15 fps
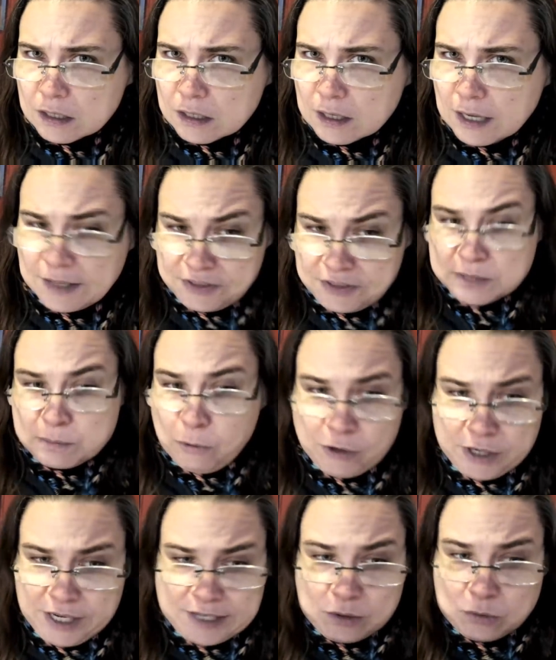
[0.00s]
at this point
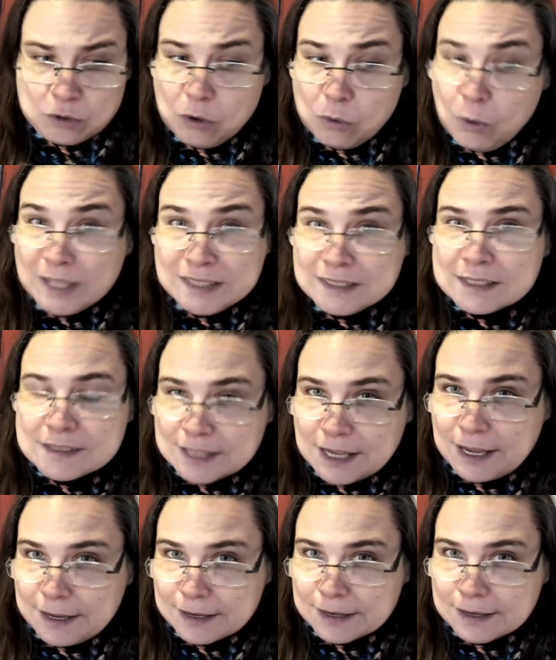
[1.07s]
I don't know what to
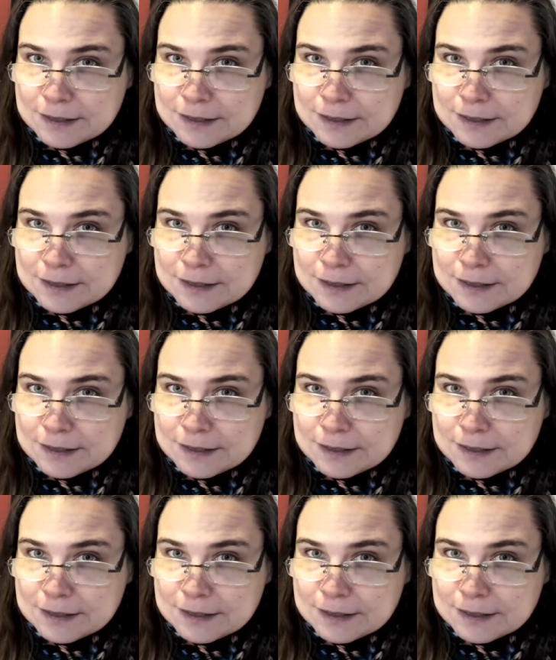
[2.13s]
say.